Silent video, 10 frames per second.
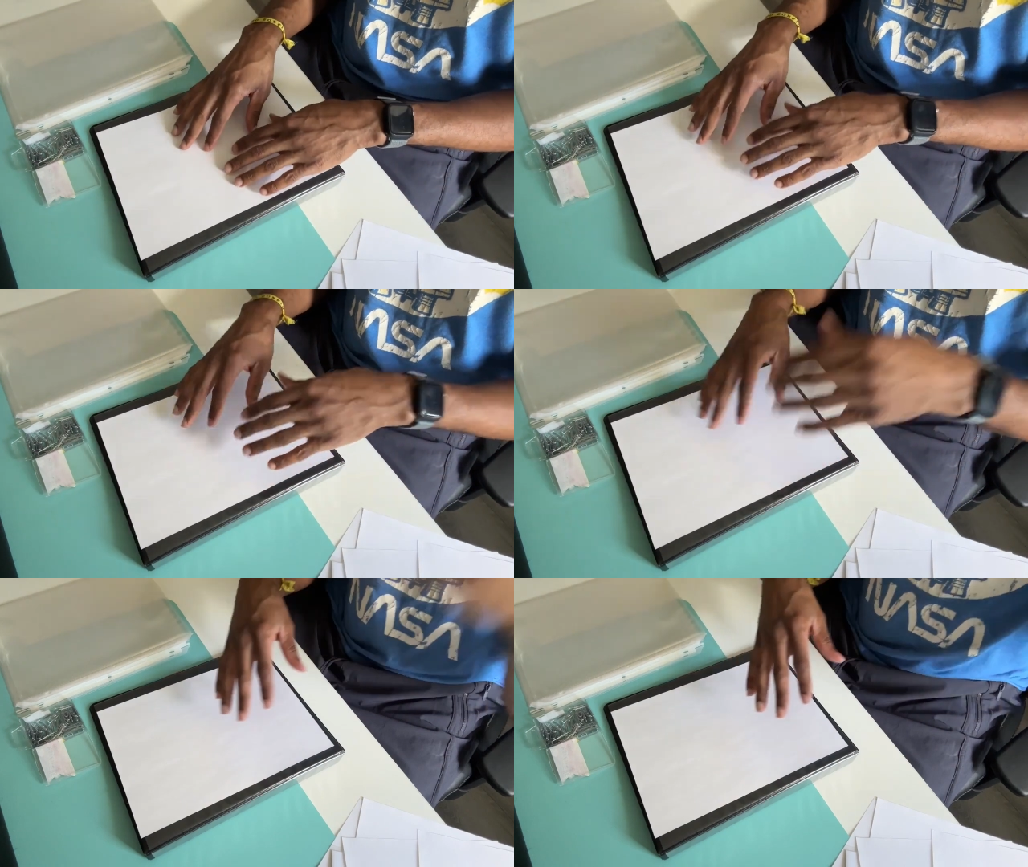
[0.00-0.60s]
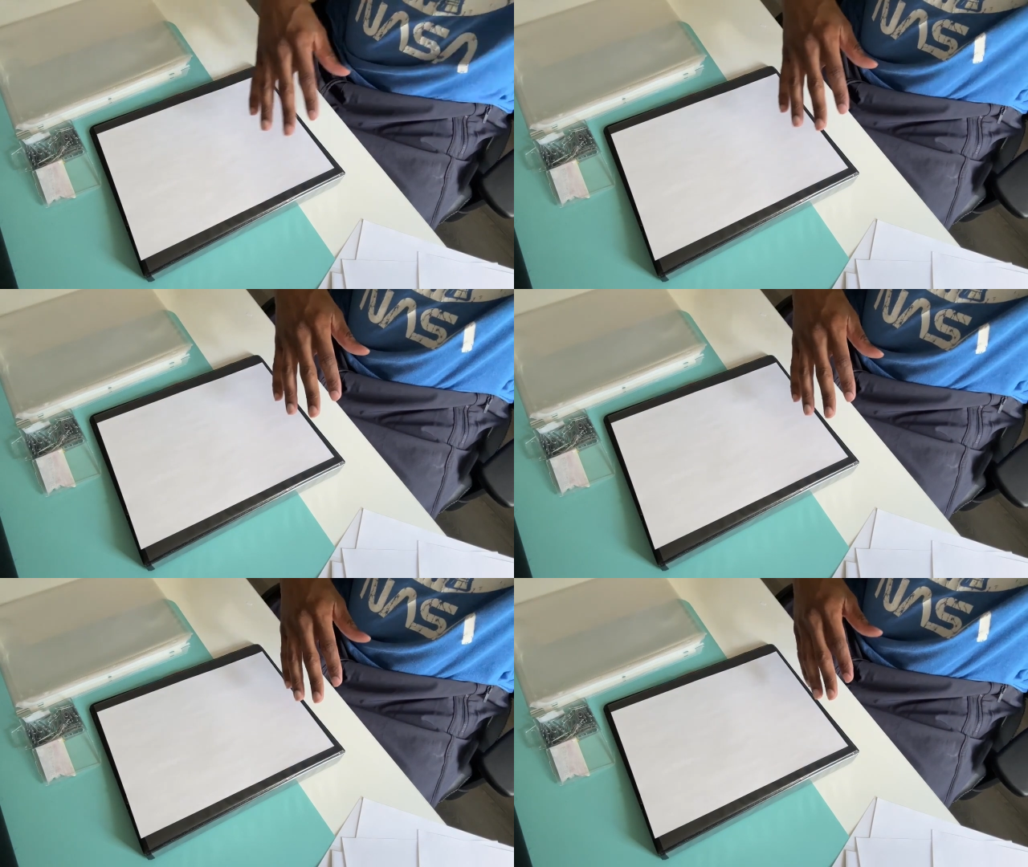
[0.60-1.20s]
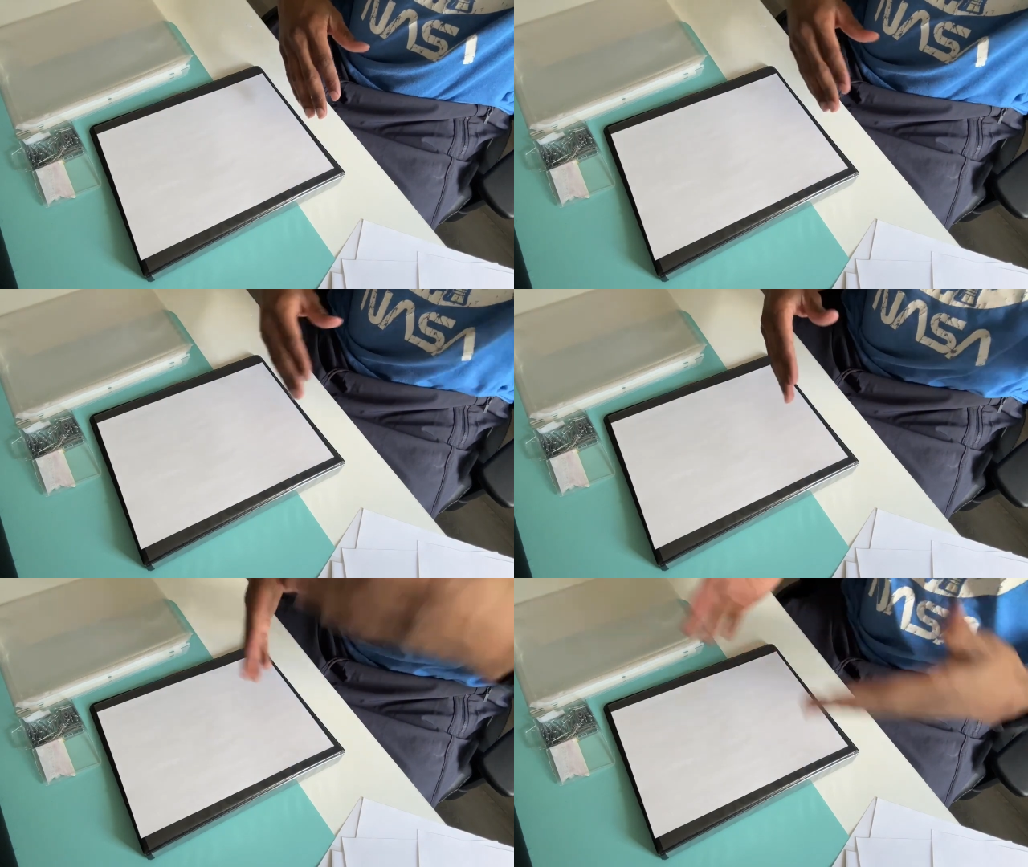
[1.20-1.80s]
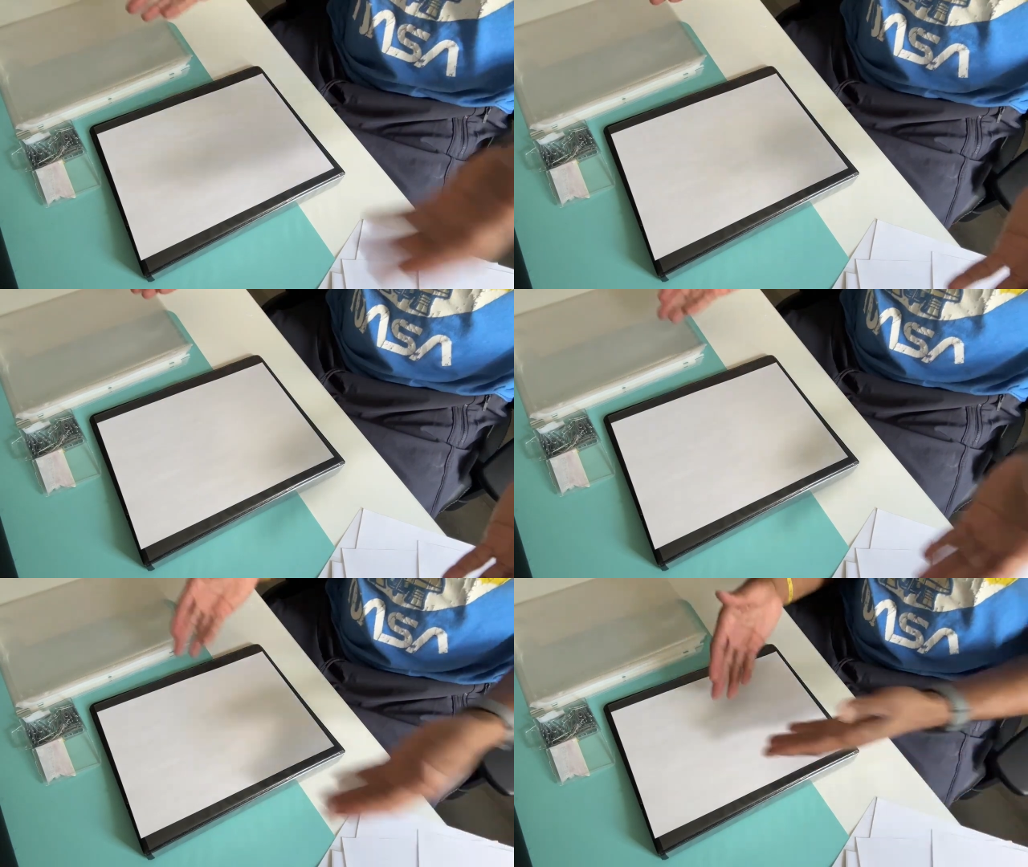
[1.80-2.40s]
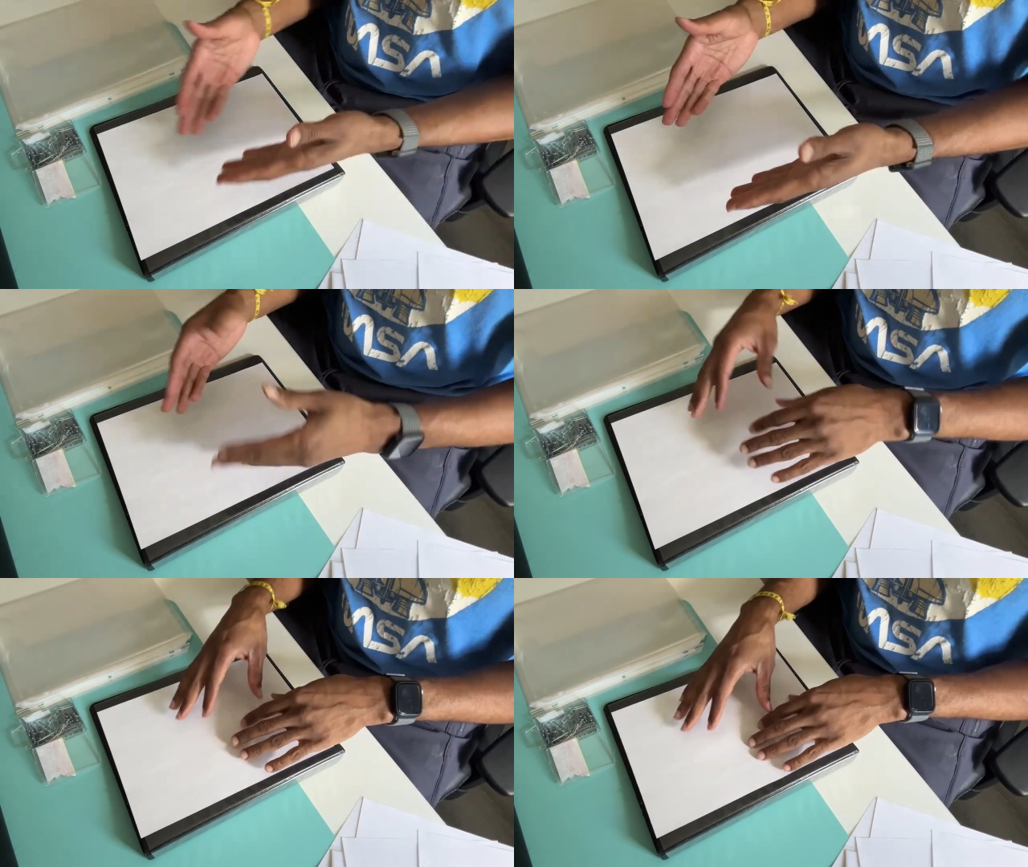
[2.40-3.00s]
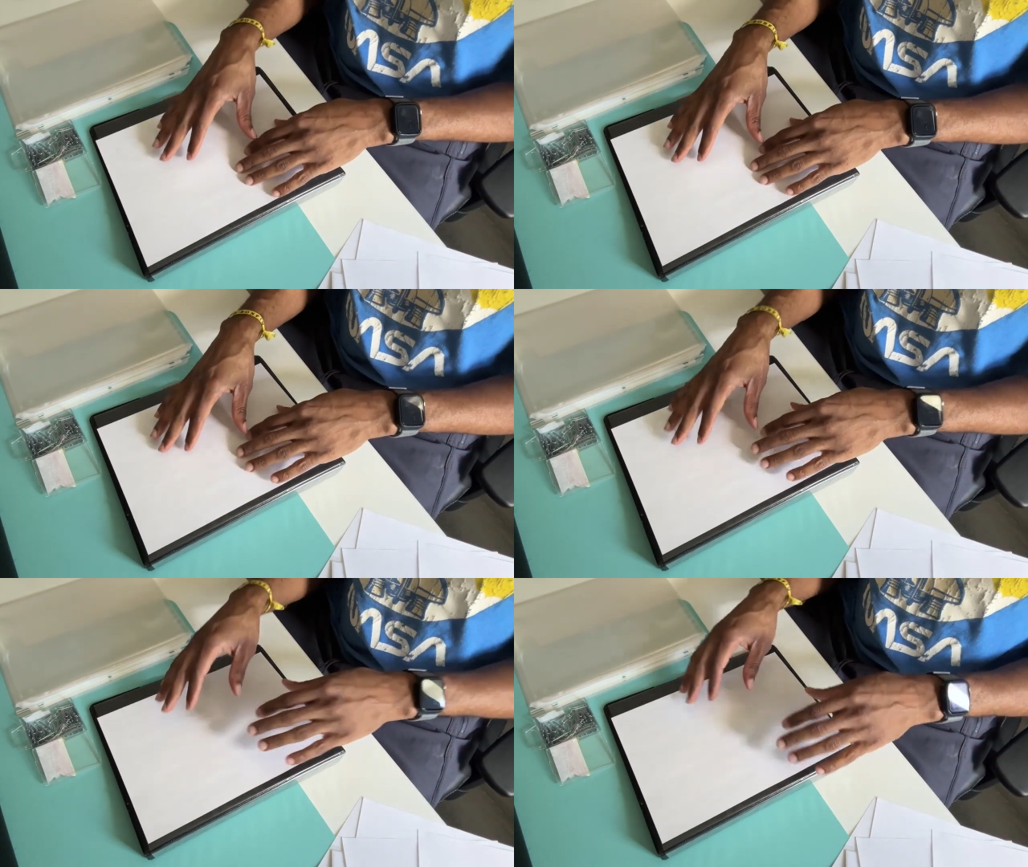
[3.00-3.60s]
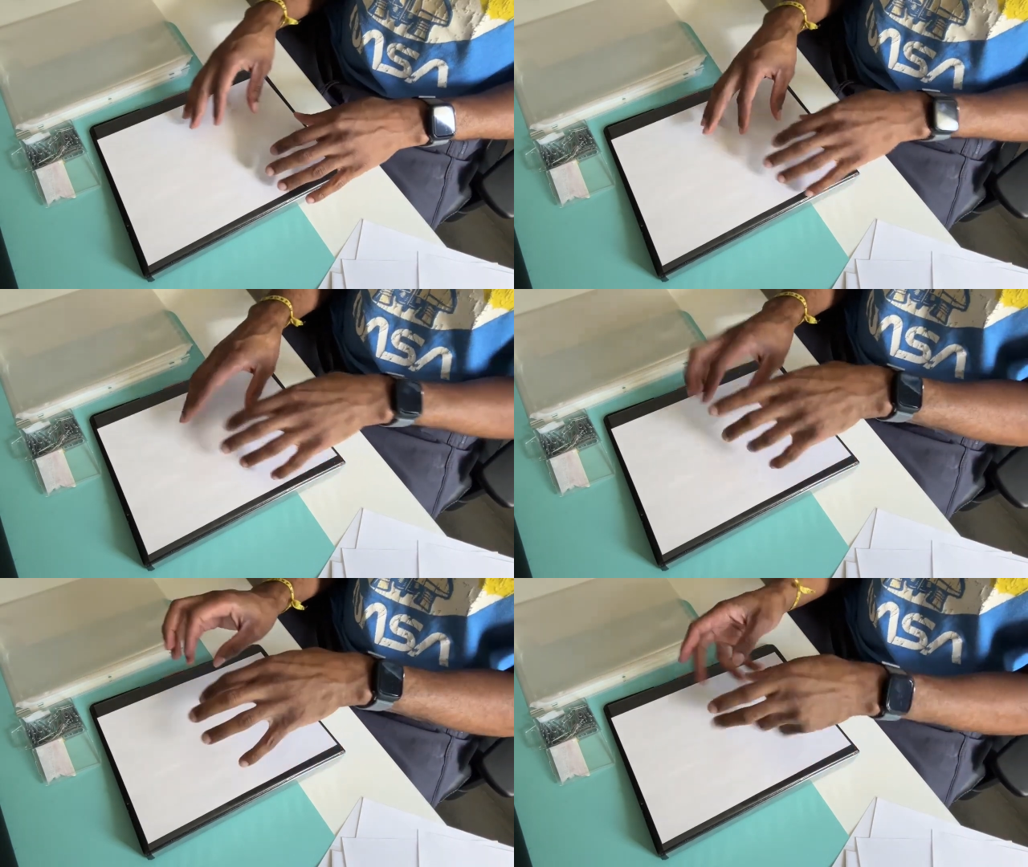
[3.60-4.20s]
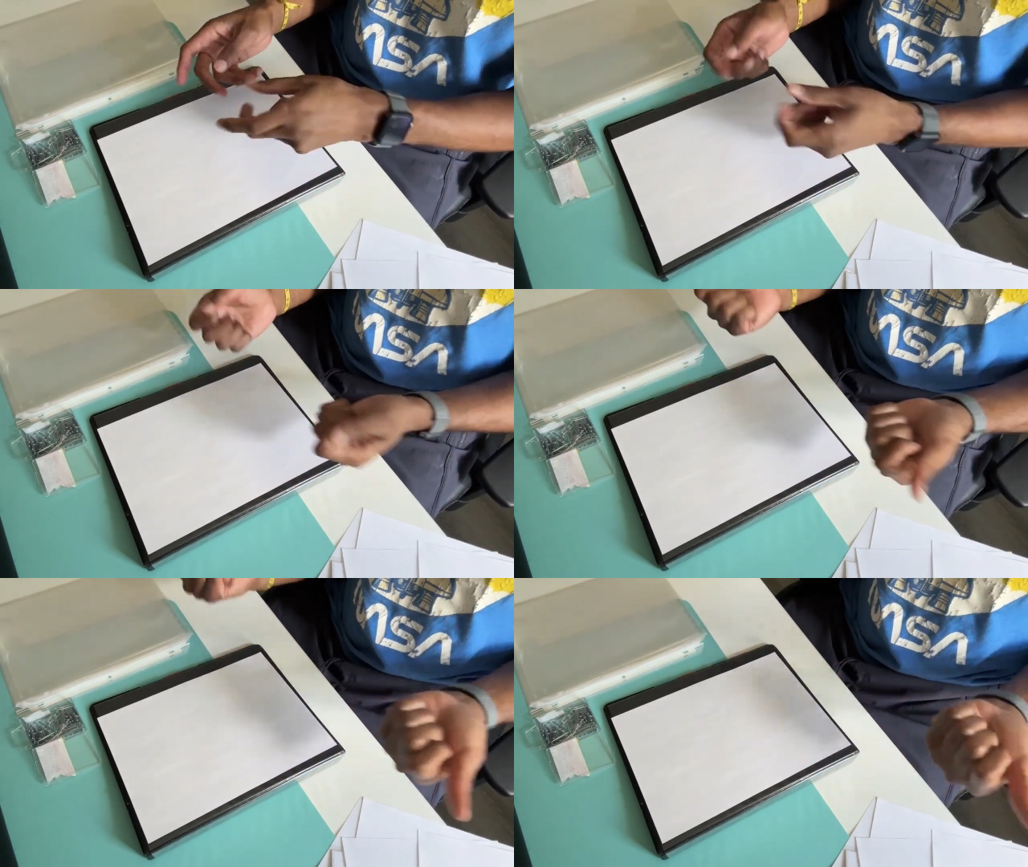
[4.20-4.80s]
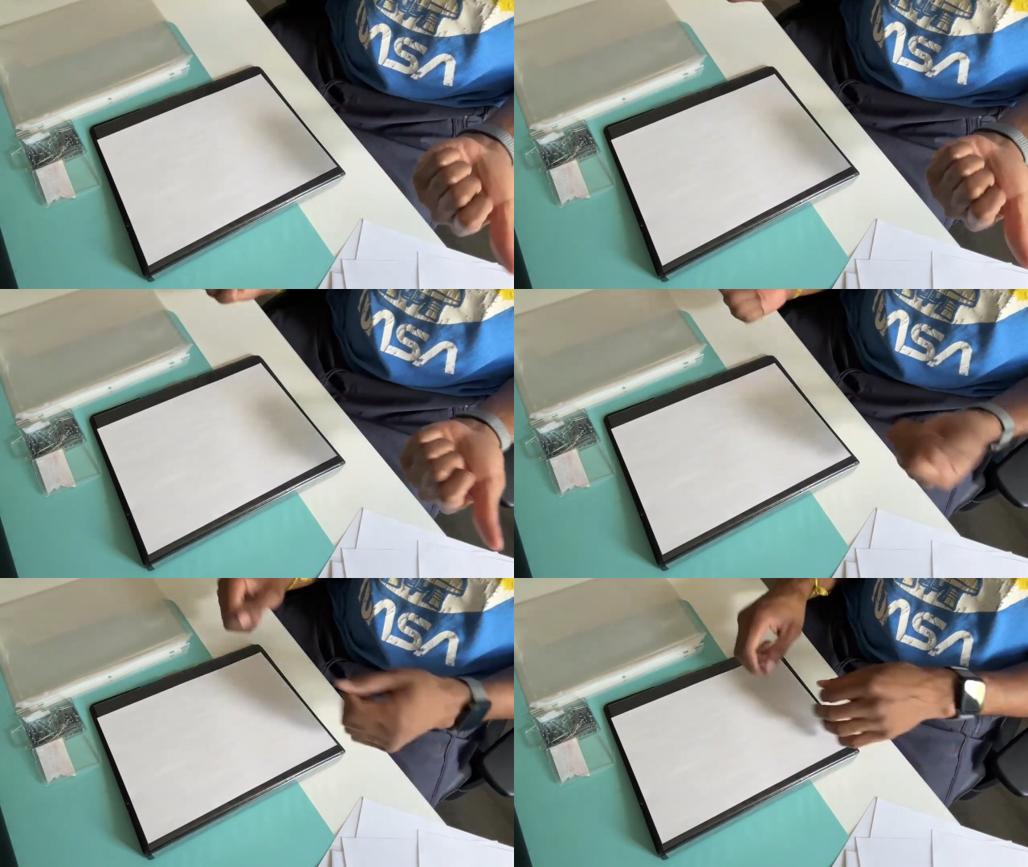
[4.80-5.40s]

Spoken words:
No face is visible, so there are no lips to read.